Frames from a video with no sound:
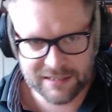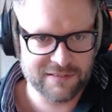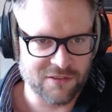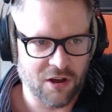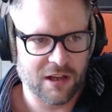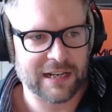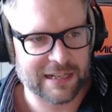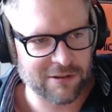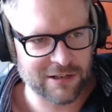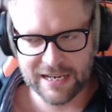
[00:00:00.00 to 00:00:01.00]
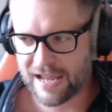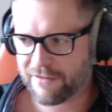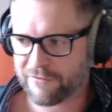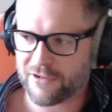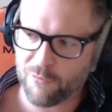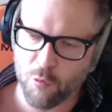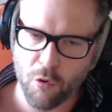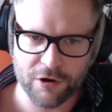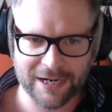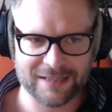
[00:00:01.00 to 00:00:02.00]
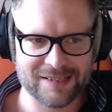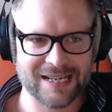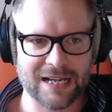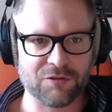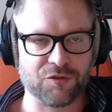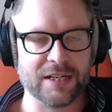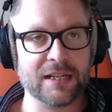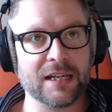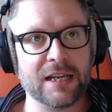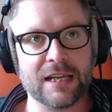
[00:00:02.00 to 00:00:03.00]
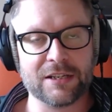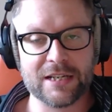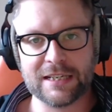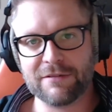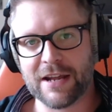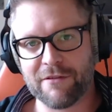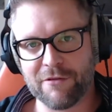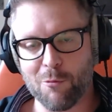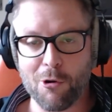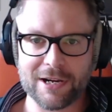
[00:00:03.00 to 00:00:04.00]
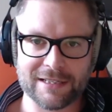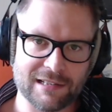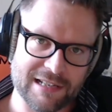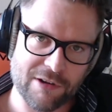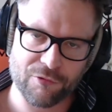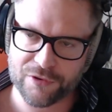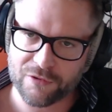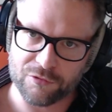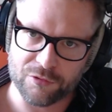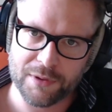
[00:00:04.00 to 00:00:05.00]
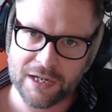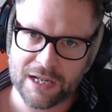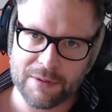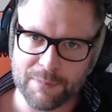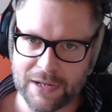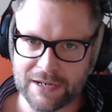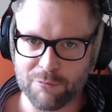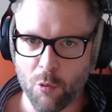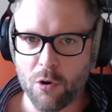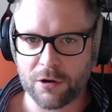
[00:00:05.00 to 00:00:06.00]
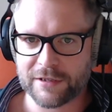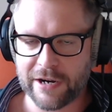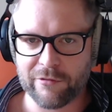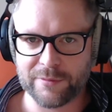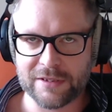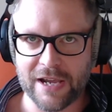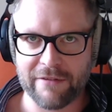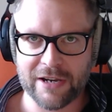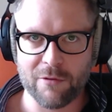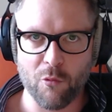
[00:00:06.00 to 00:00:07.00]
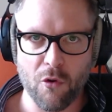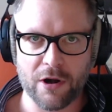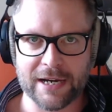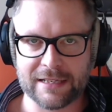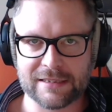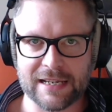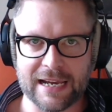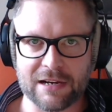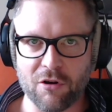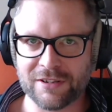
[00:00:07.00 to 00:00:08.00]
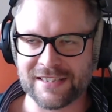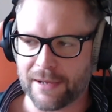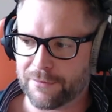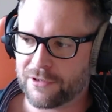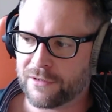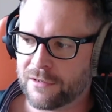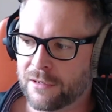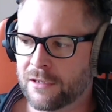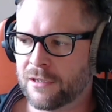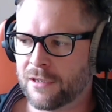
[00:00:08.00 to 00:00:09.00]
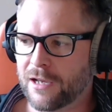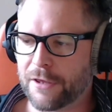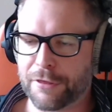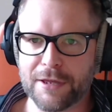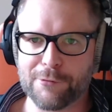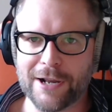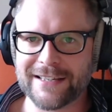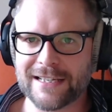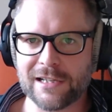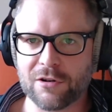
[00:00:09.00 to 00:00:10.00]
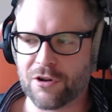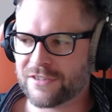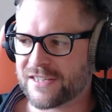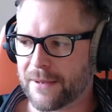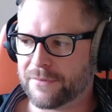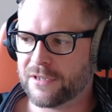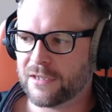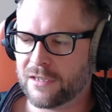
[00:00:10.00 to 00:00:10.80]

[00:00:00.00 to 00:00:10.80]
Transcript: is not like you can have a war against a country. You can even have a war against a terrorist group. But war on terror means you're having a war against a concept, a theoretical concept.